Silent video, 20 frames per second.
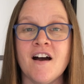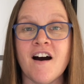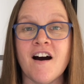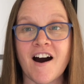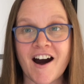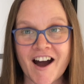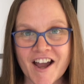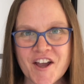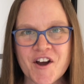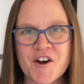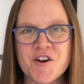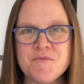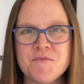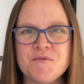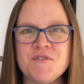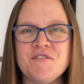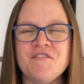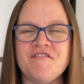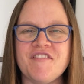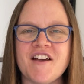I hope
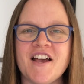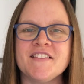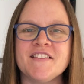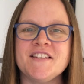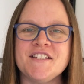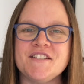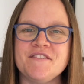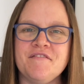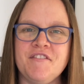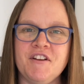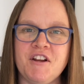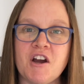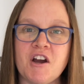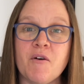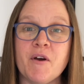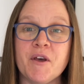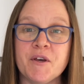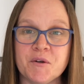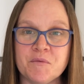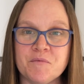you found this video
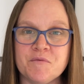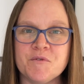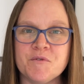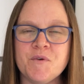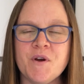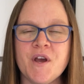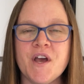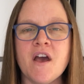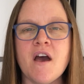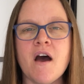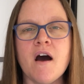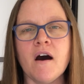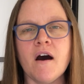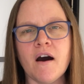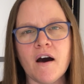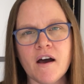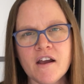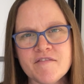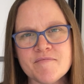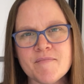helpful.
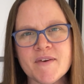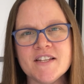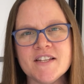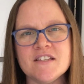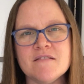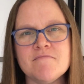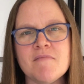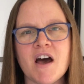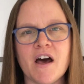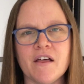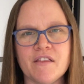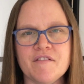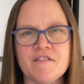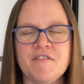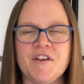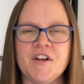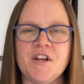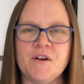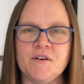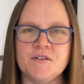I've made some other
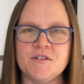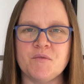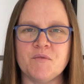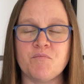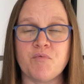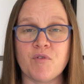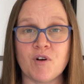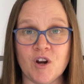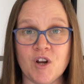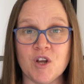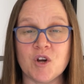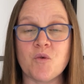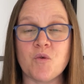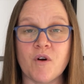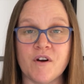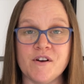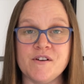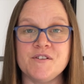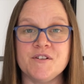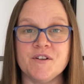videos on
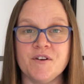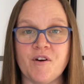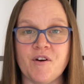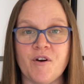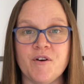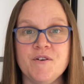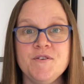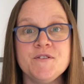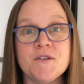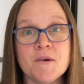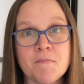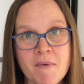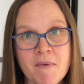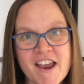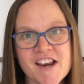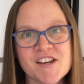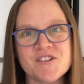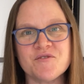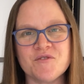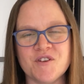Proloquo2go, so
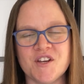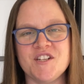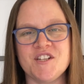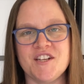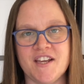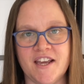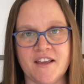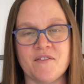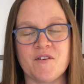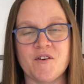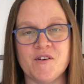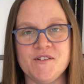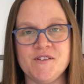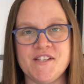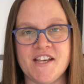make sure you check those